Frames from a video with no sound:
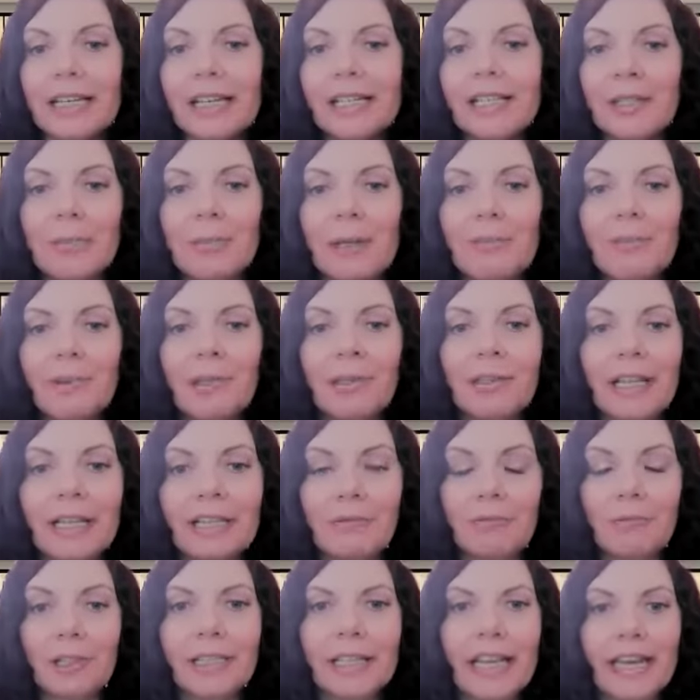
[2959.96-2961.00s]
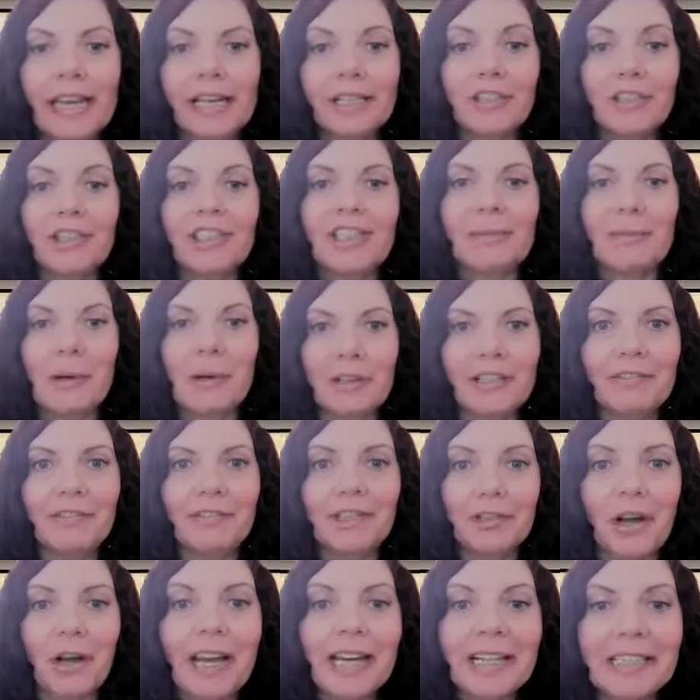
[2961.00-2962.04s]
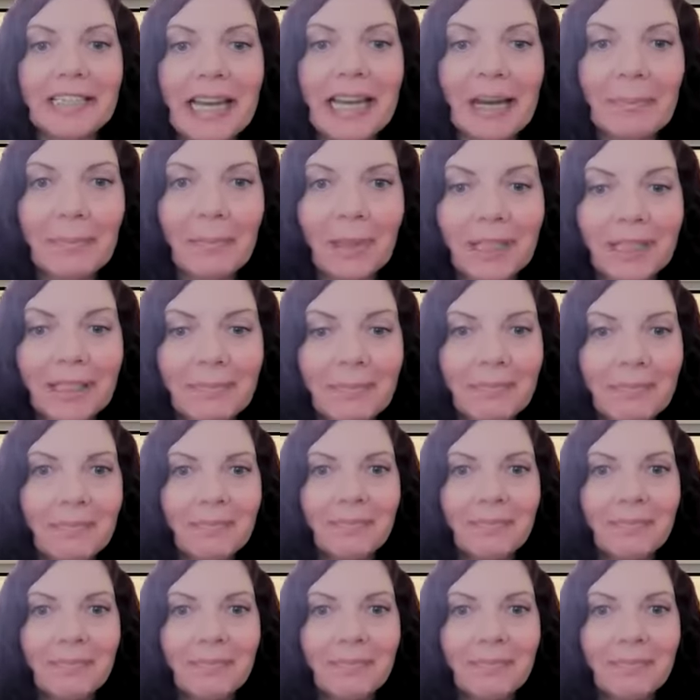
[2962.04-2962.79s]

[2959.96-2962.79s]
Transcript: gets people like really anxious about even trying tapping.